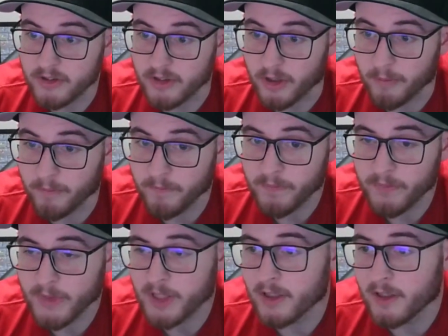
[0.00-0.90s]
So
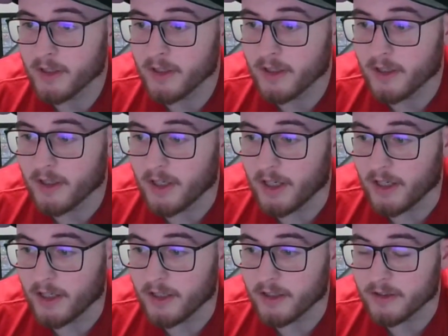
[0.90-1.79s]

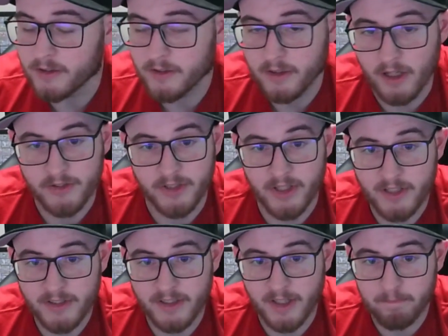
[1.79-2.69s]
I'll see you
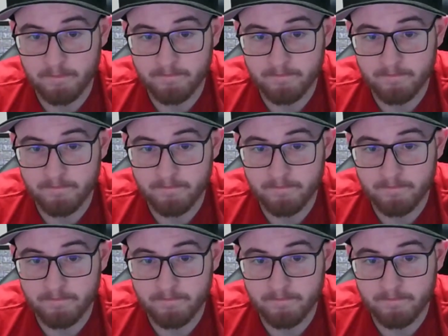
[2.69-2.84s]
next time.